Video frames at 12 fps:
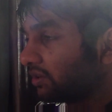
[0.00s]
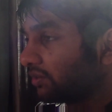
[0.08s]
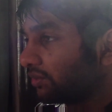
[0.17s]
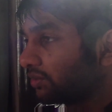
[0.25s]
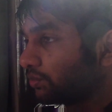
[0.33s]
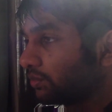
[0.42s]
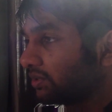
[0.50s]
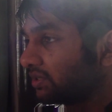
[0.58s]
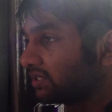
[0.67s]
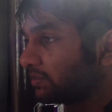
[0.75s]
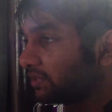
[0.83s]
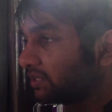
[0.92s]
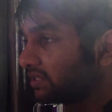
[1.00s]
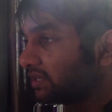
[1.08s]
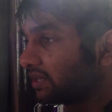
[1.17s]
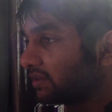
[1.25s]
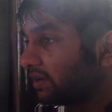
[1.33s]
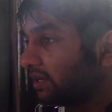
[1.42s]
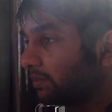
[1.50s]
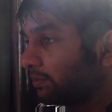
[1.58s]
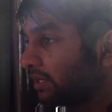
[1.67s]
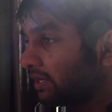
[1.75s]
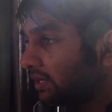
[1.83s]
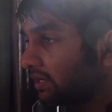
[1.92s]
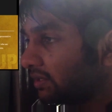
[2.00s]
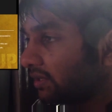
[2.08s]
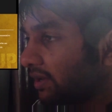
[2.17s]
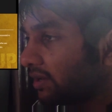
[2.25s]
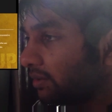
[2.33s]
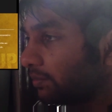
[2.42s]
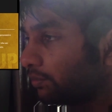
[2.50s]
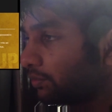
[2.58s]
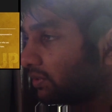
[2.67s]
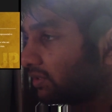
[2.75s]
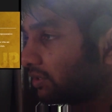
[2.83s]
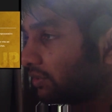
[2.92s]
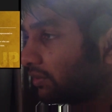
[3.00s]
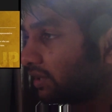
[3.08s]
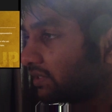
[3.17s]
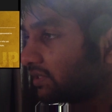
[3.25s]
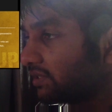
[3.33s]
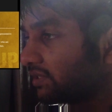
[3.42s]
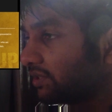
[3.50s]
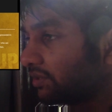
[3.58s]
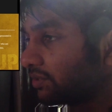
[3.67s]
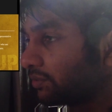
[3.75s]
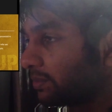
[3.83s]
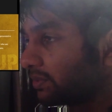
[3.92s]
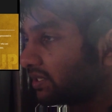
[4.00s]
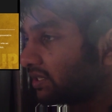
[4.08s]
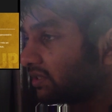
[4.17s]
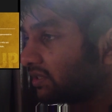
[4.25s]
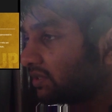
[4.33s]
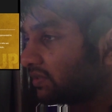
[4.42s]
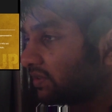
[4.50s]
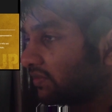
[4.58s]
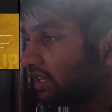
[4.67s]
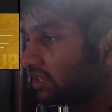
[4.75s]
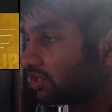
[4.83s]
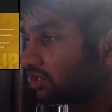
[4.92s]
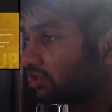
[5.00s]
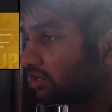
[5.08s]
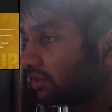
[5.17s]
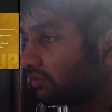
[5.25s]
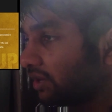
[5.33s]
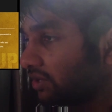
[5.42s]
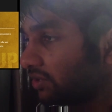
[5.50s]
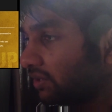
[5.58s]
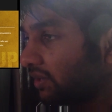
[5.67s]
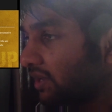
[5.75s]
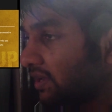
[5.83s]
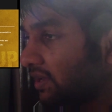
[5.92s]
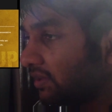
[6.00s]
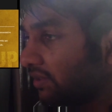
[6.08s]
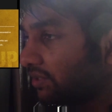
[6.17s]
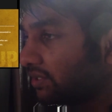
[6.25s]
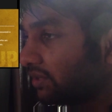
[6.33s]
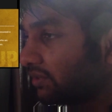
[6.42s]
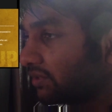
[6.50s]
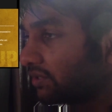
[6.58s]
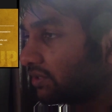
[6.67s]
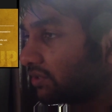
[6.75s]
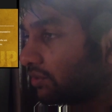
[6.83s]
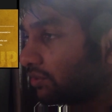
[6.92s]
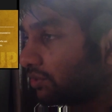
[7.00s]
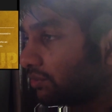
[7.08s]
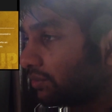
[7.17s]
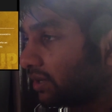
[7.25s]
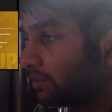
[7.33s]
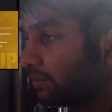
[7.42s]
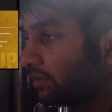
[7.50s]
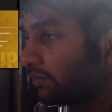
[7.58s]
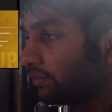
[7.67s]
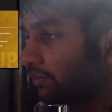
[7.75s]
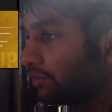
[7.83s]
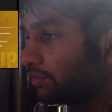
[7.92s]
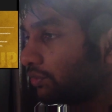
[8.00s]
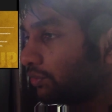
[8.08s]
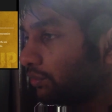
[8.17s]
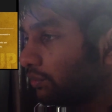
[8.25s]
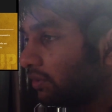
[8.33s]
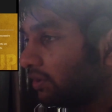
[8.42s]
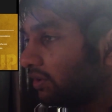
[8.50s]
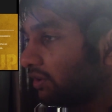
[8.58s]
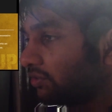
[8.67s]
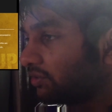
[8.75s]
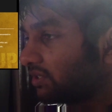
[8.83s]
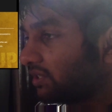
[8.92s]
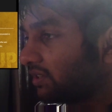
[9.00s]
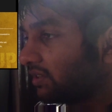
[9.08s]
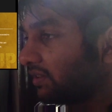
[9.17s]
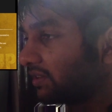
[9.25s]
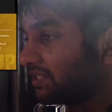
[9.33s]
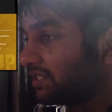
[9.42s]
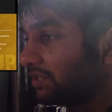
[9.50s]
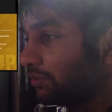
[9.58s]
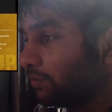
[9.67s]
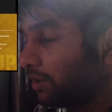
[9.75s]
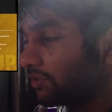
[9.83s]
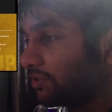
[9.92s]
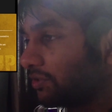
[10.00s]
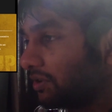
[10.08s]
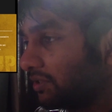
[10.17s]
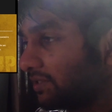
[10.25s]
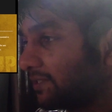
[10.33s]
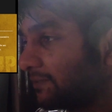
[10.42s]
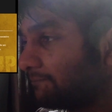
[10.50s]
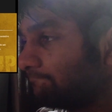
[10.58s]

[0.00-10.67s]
First one simply saying lineup. The lineup will include Godzilla series representatives of each generation. This series is also recommended for those who are interested in collecting new monster arts.